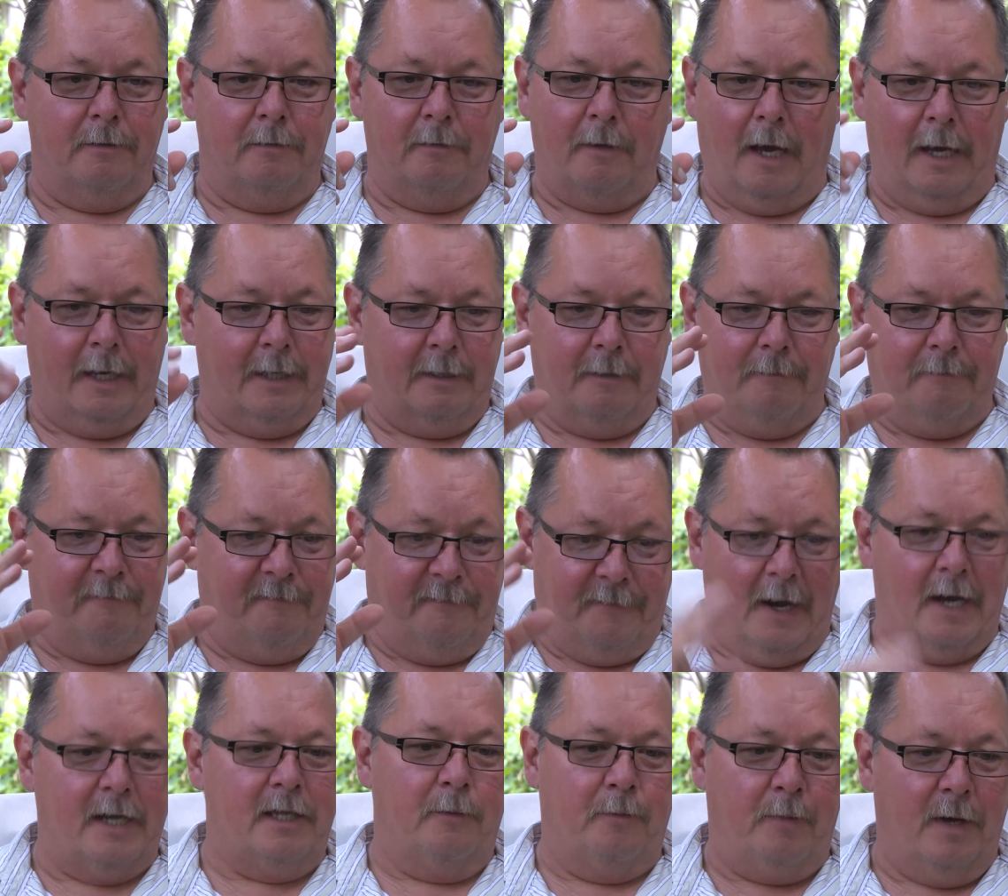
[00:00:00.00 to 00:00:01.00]
uh, I could
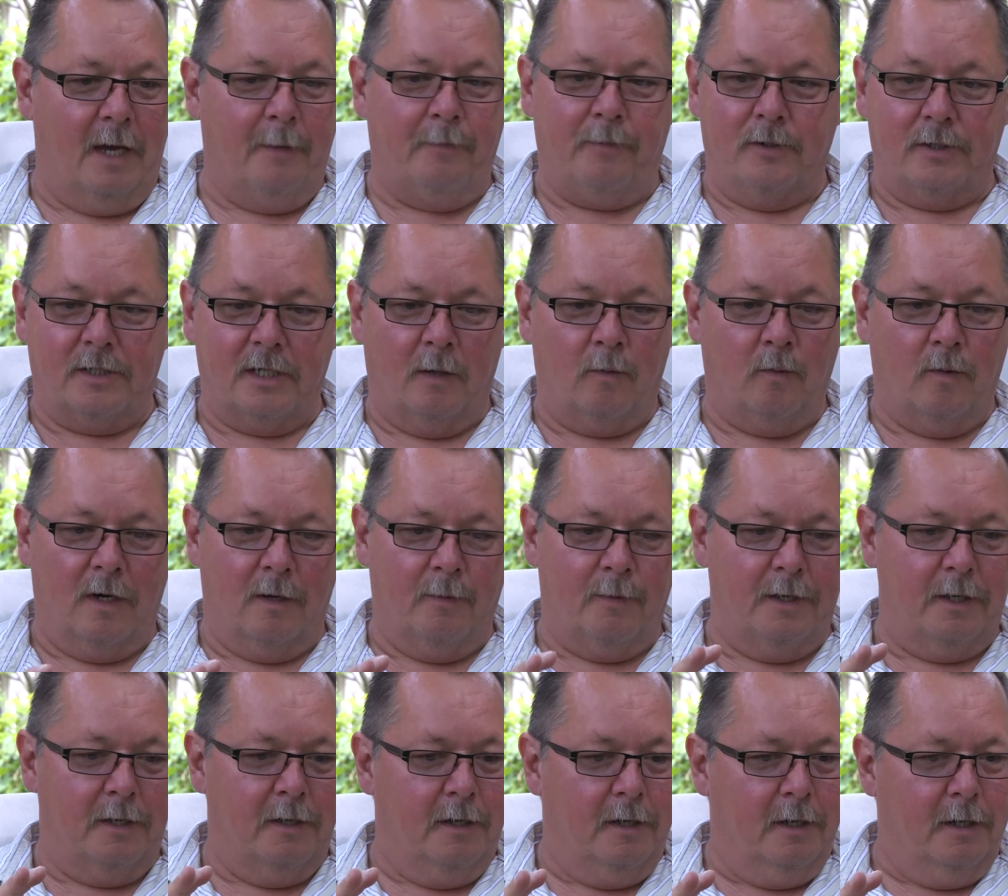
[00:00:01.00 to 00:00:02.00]
find the paper somewhere,
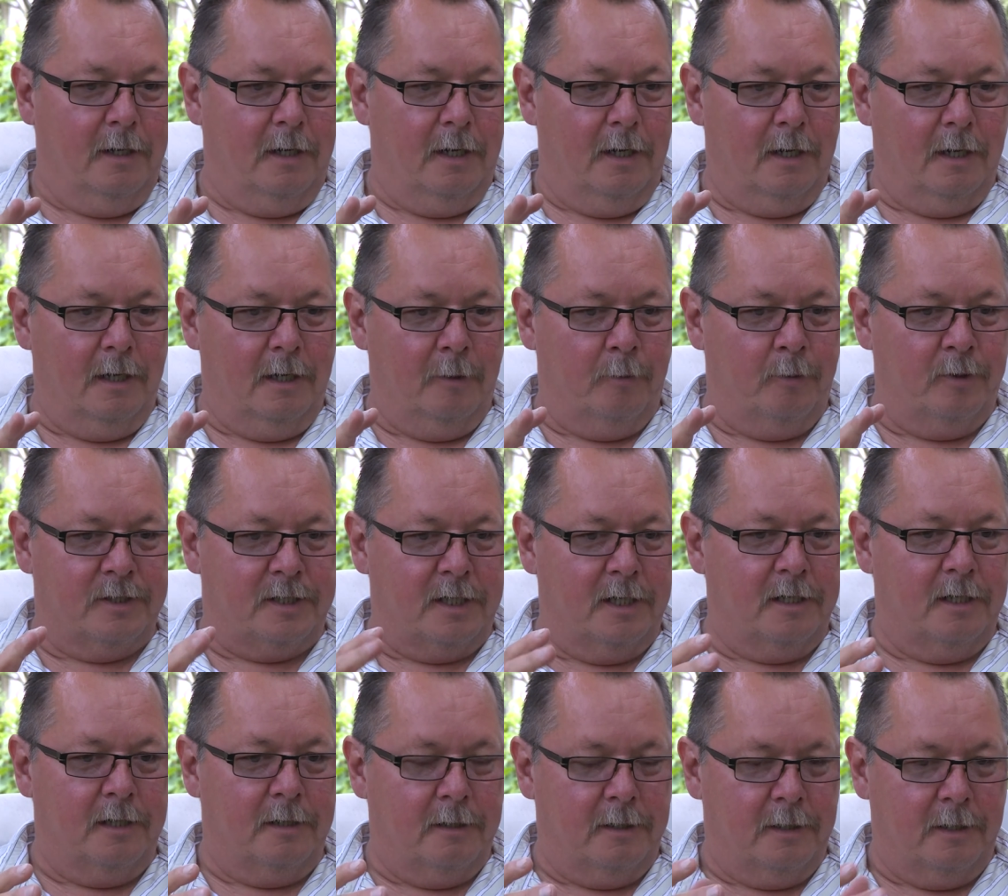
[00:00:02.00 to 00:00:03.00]
but uh, it was
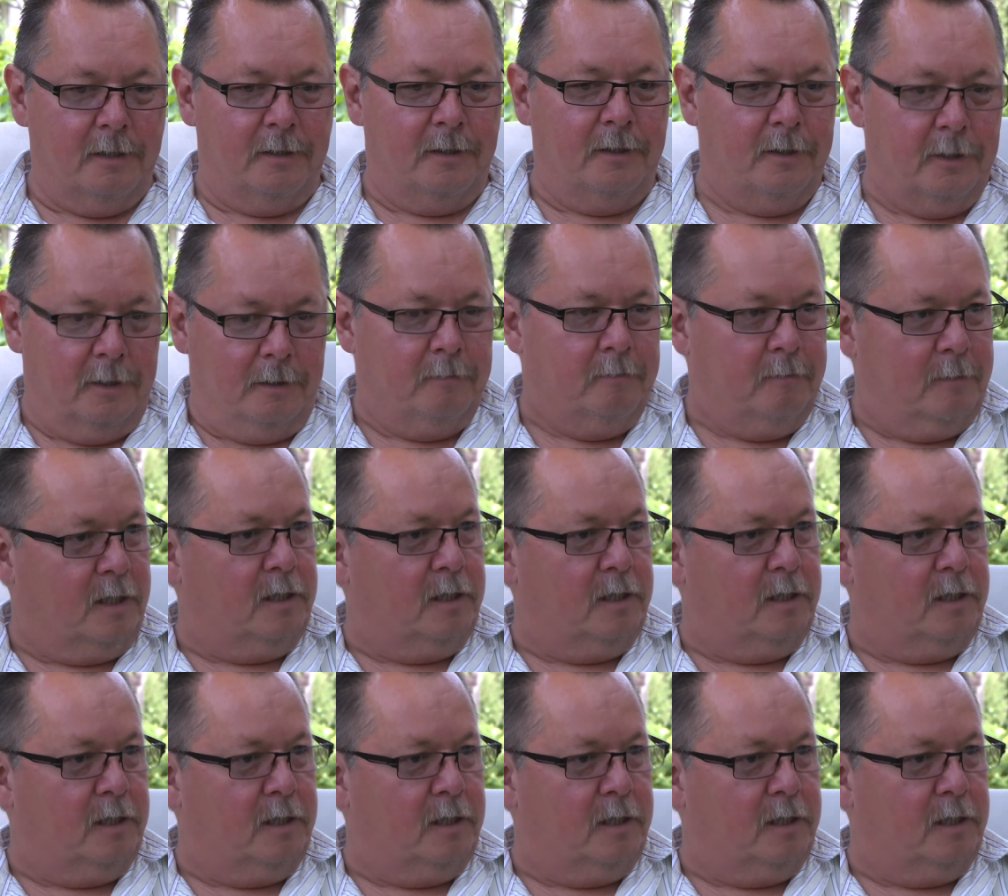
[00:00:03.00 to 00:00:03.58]
in the, the, the